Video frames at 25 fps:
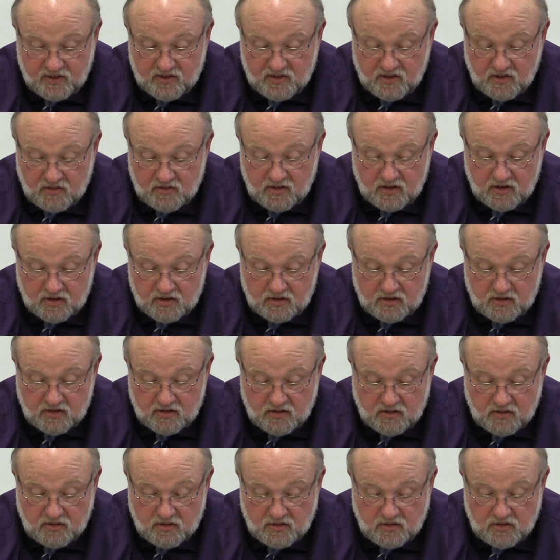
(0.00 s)
it's so good.
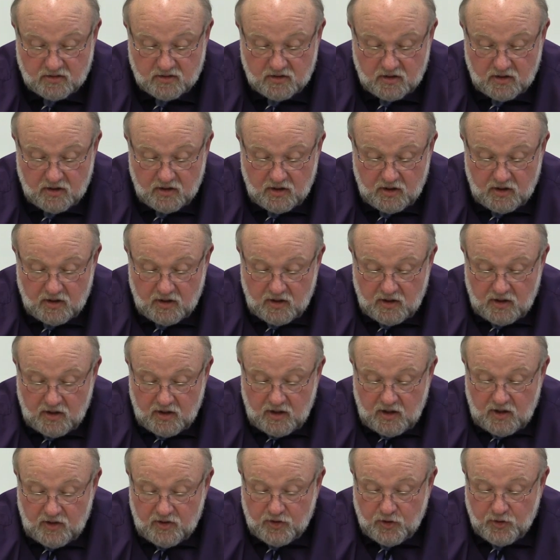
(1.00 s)

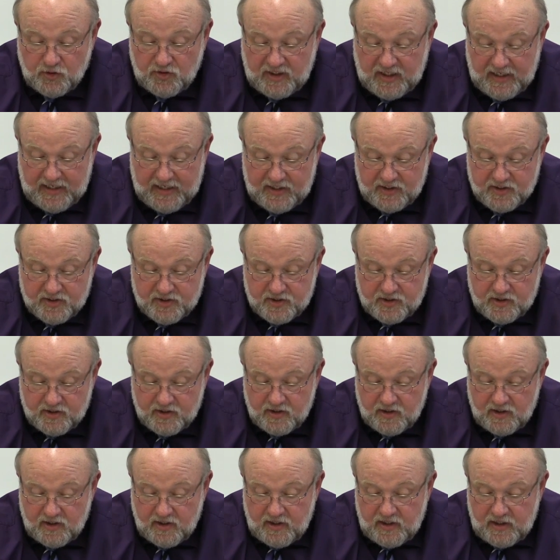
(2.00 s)
To teach
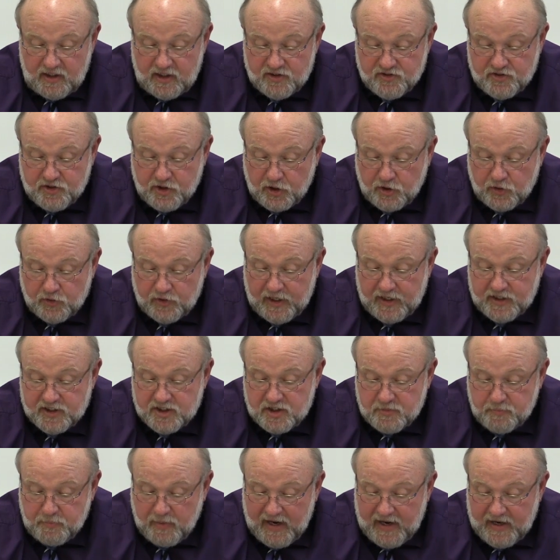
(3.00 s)
is to create
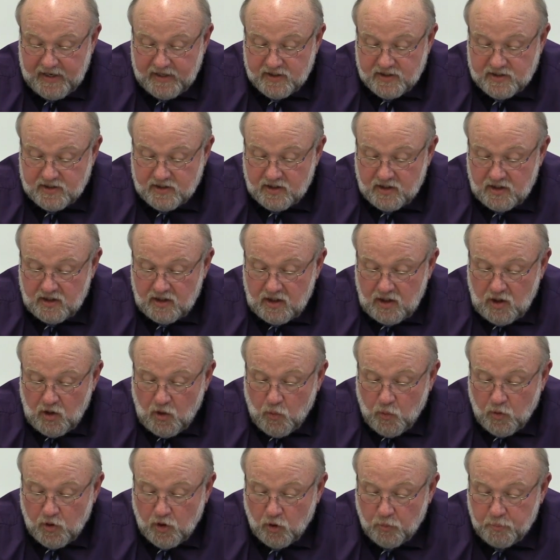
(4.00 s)
space
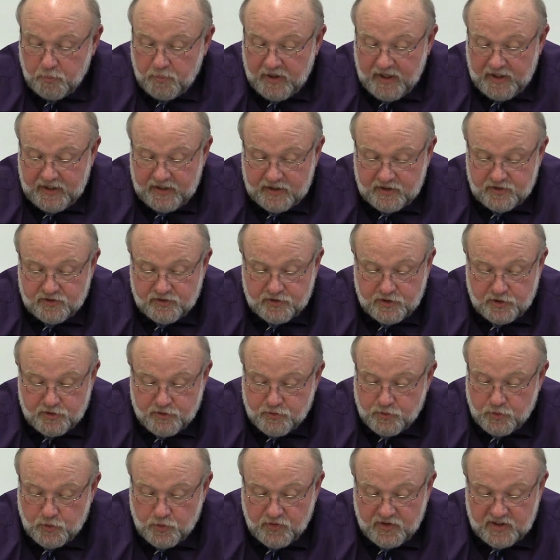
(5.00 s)
where obedience to
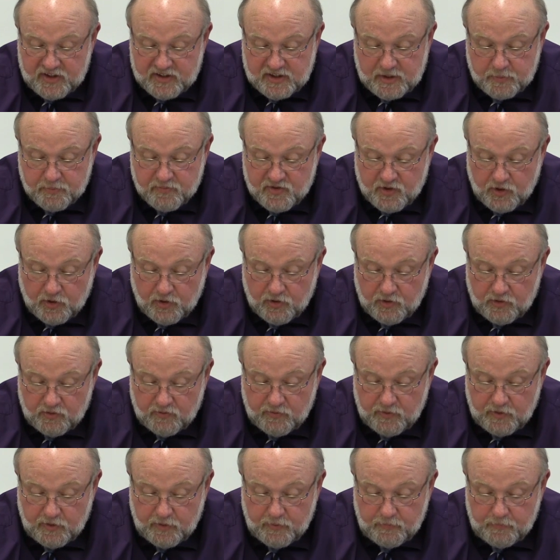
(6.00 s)
truth is
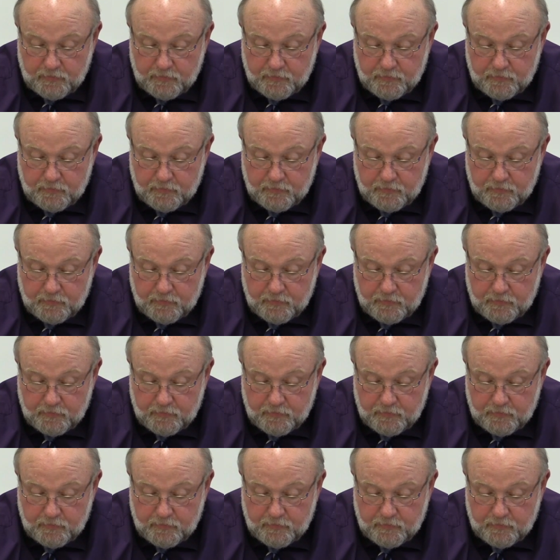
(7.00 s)
observed.